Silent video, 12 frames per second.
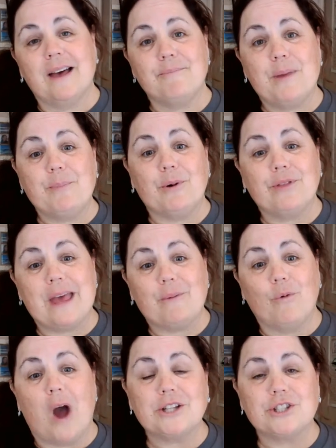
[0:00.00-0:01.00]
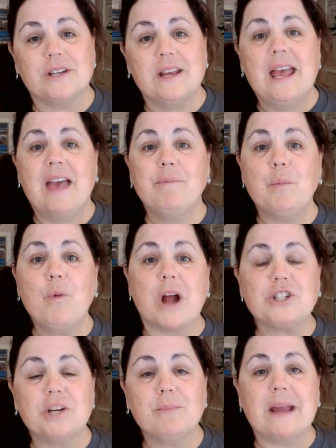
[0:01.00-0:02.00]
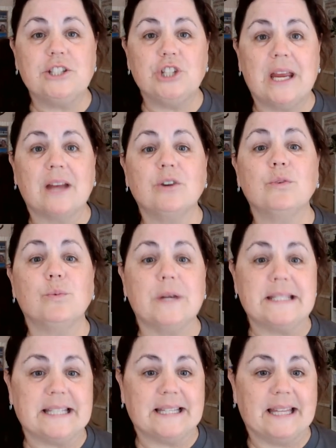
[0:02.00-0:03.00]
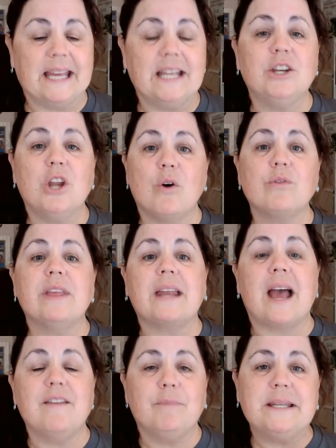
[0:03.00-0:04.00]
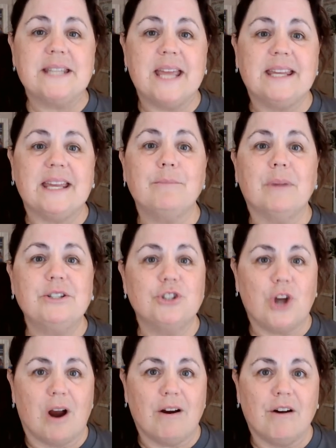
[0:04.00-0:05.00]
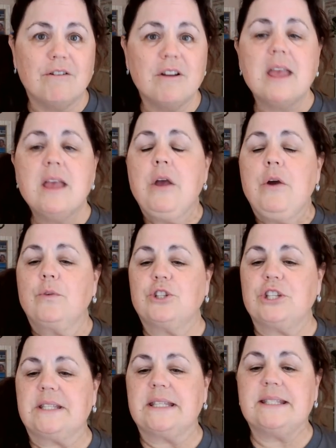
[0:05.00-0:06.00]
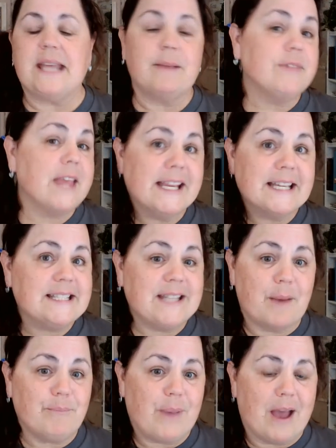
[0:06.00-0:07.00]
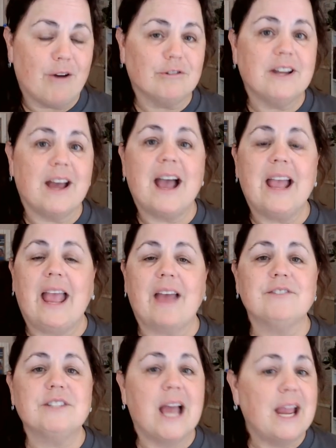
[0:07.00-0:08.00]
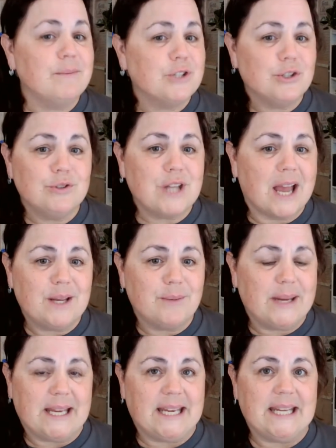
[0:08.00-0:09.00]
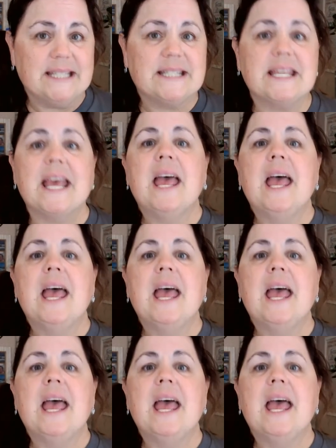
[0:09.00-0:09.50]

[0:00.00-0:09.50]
people that have been watching my channel recently know that I've been taking Mounjaro, which is the same thing as Zepbound. I have type 2 diabetes,